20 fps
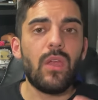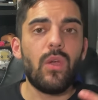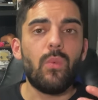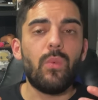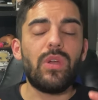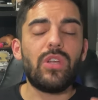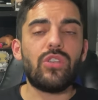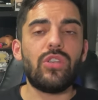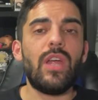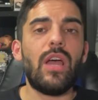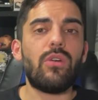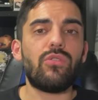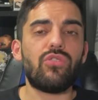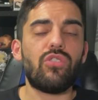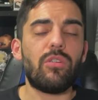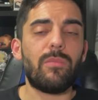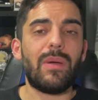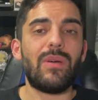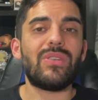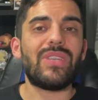We're now
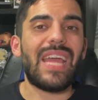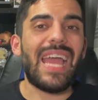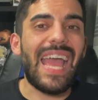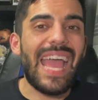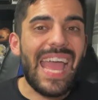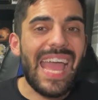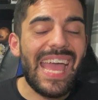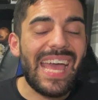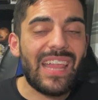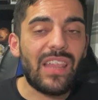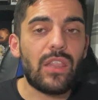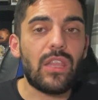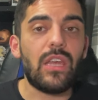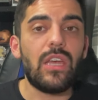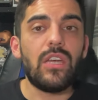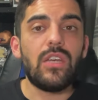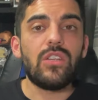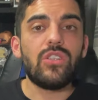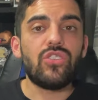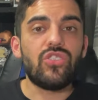talking about L
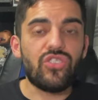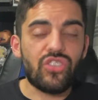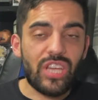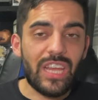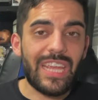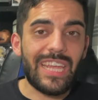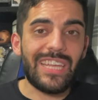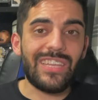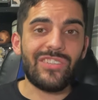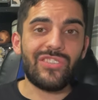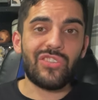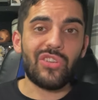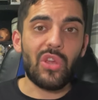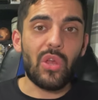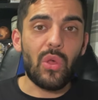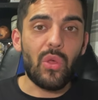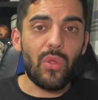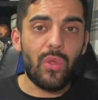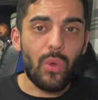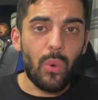Change
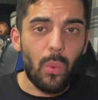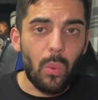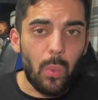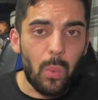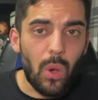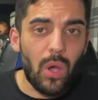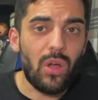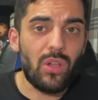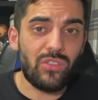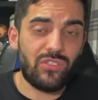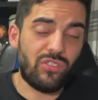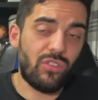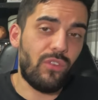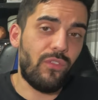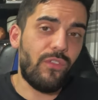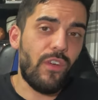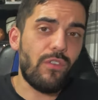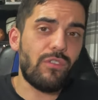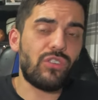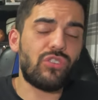the World. So
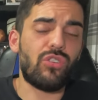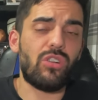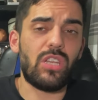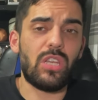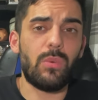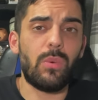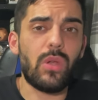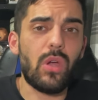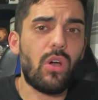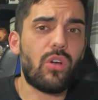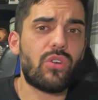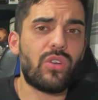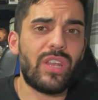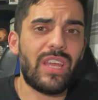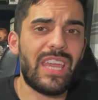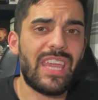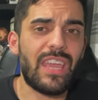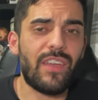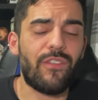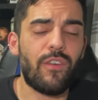very shortly we are going to
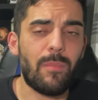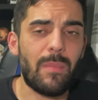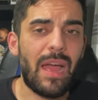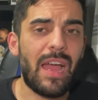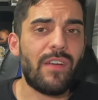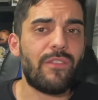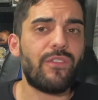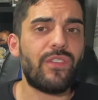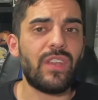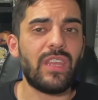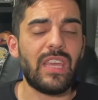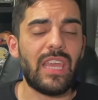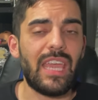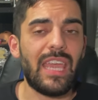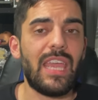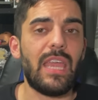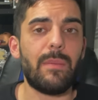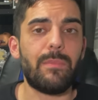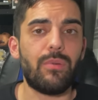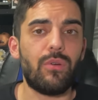hear from Anthony
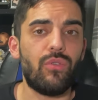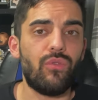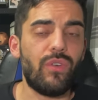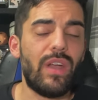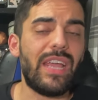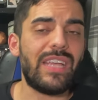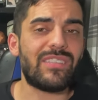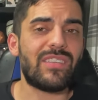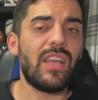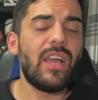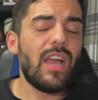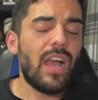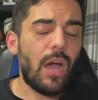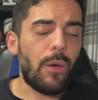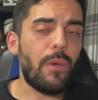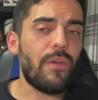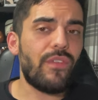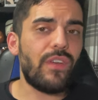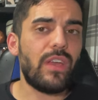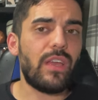A. Perez.
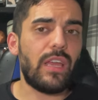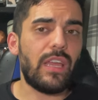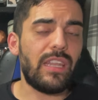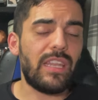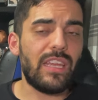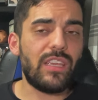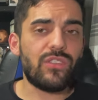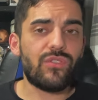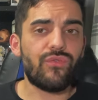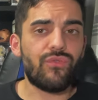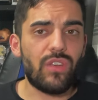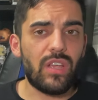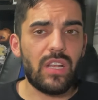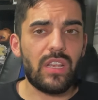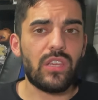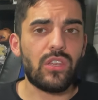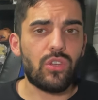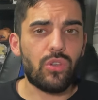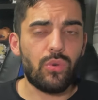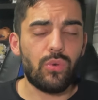However, it is
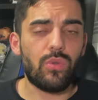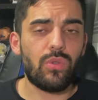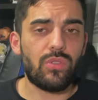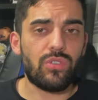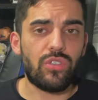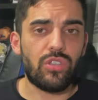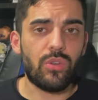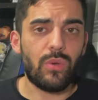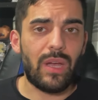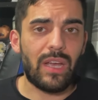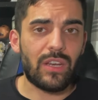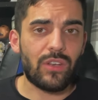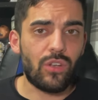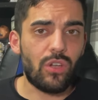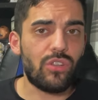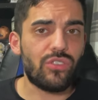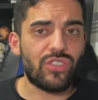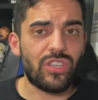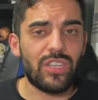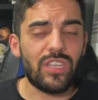really cool to
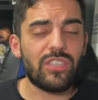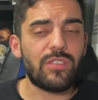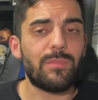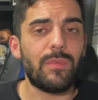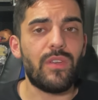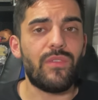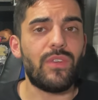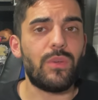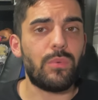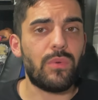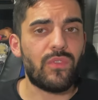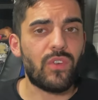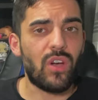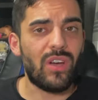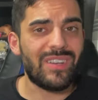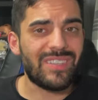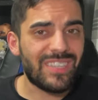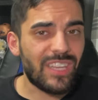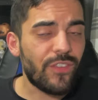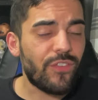acknowledge in this movie we've got
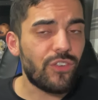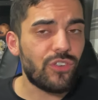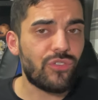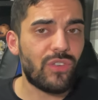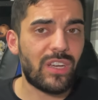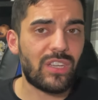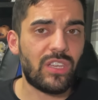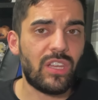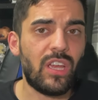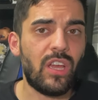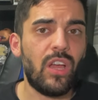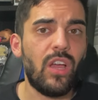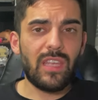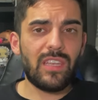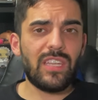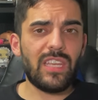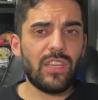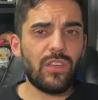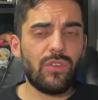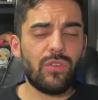a different director,
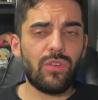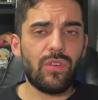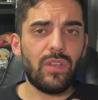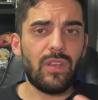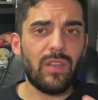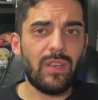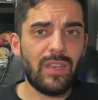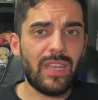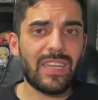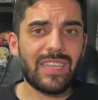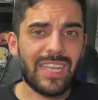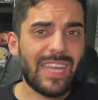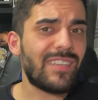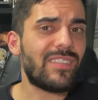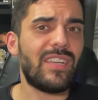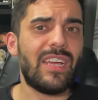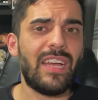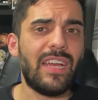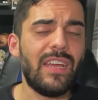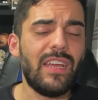Hideo
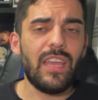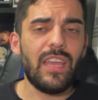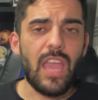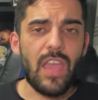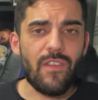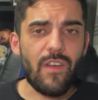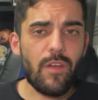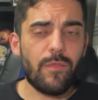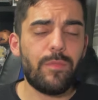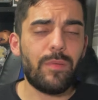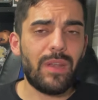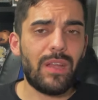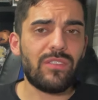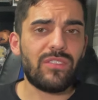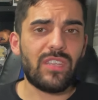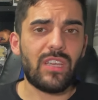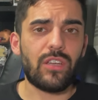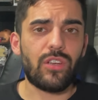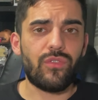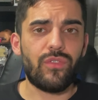Nakata, if I've pronounced
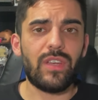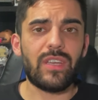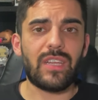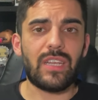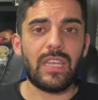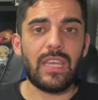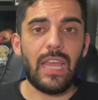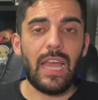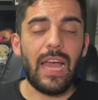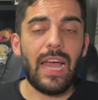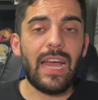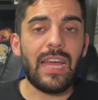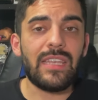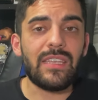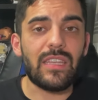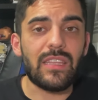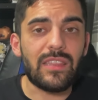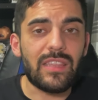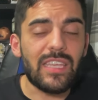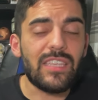that correctly.
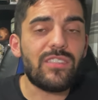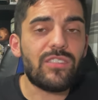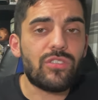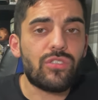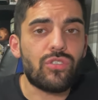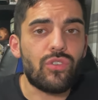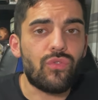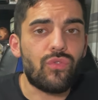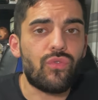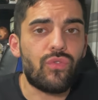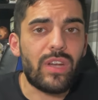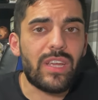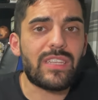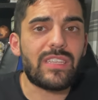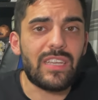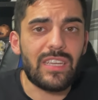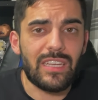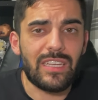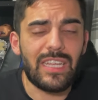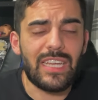And this
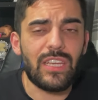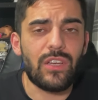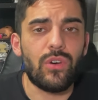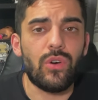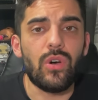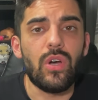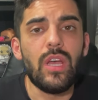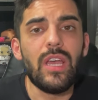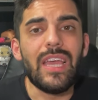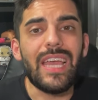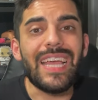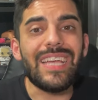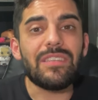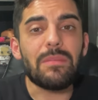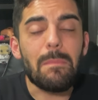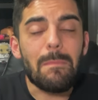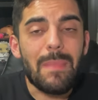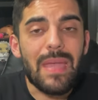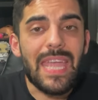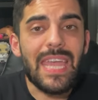director, Hideo, is
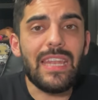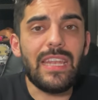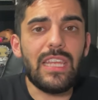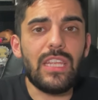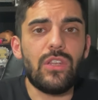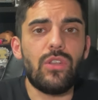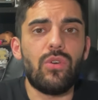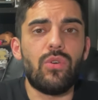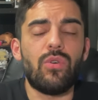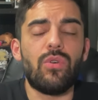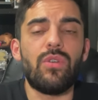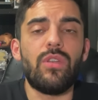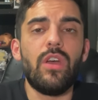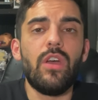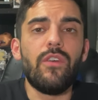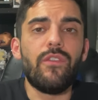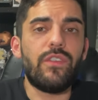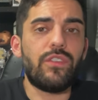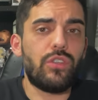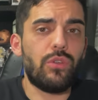mainly known
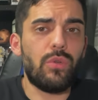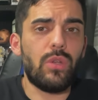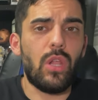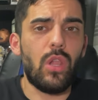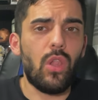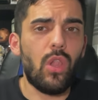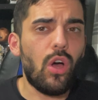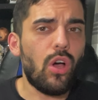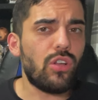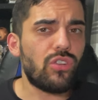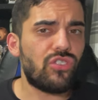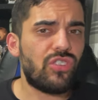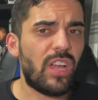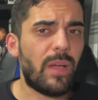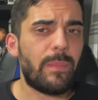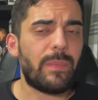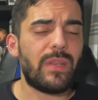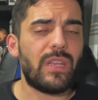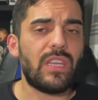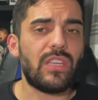for doing a lot of
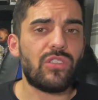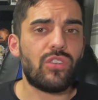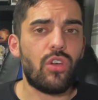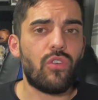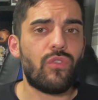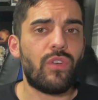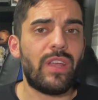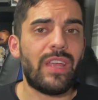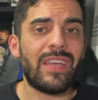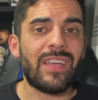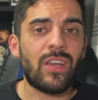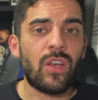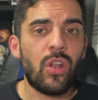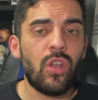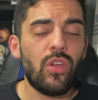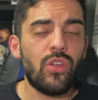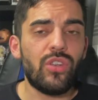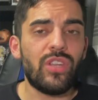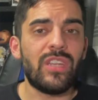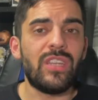Japanese horror,
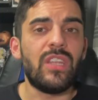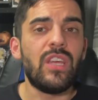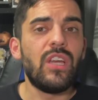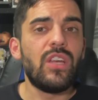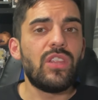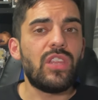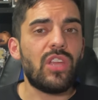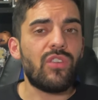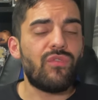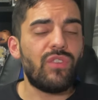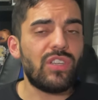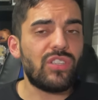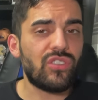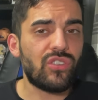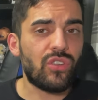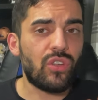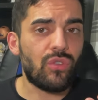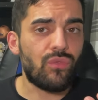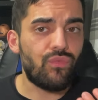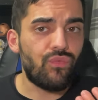including the
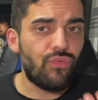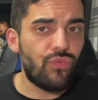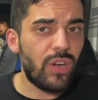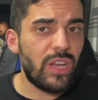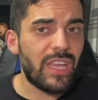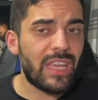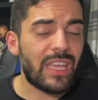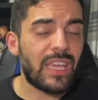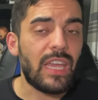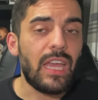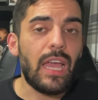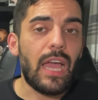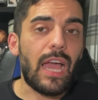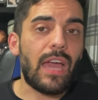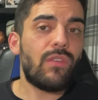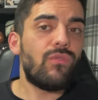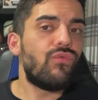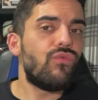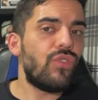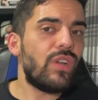original Ring
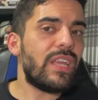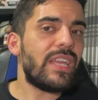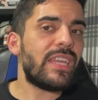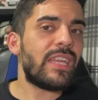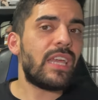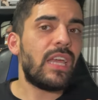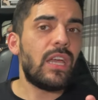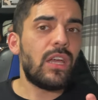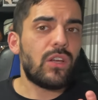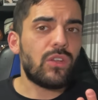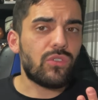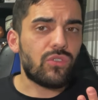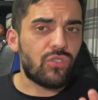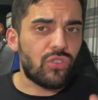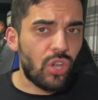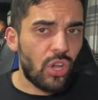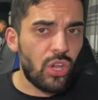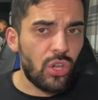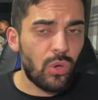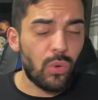and Ring
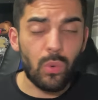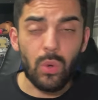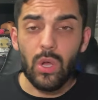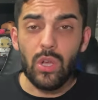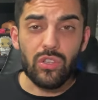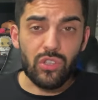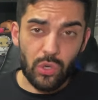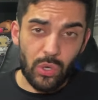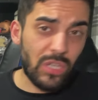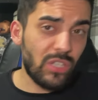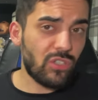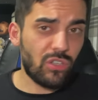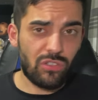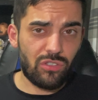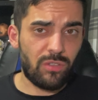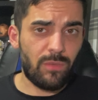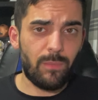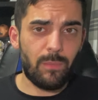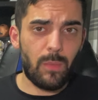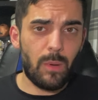2. So he's got
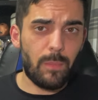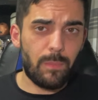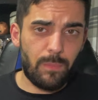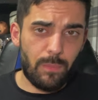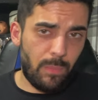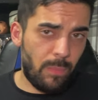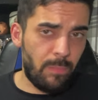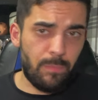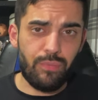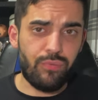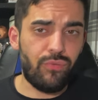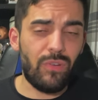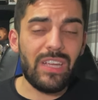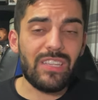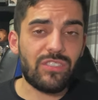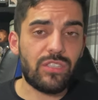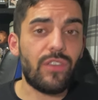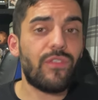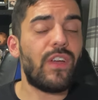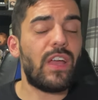some
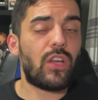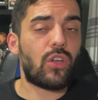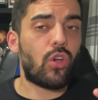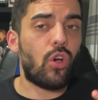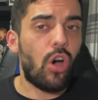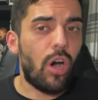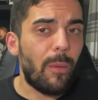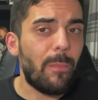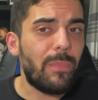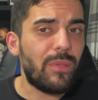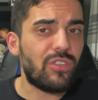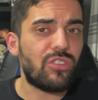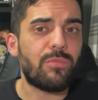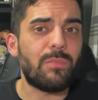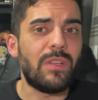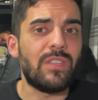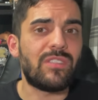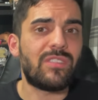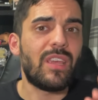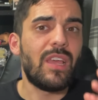impressive
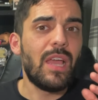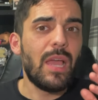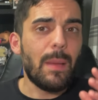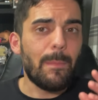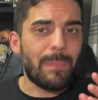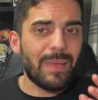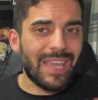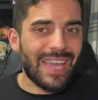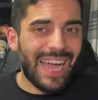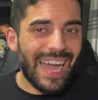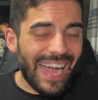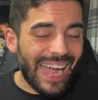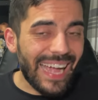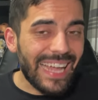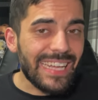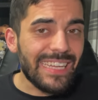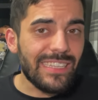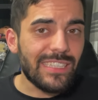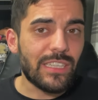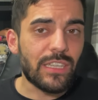accomplishments
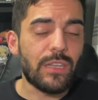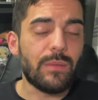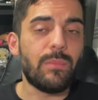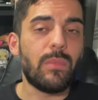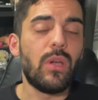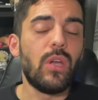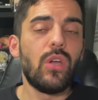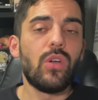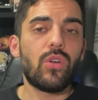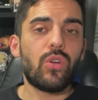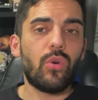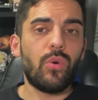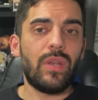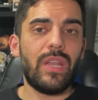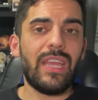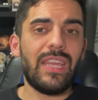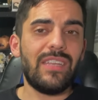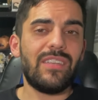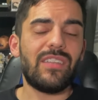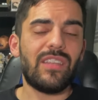behind him going
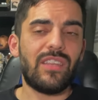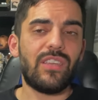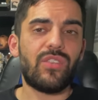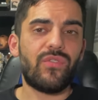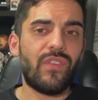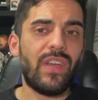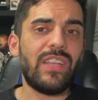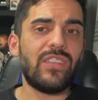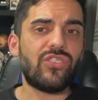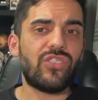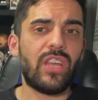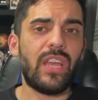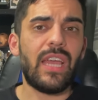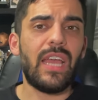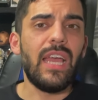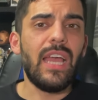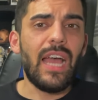into this venture.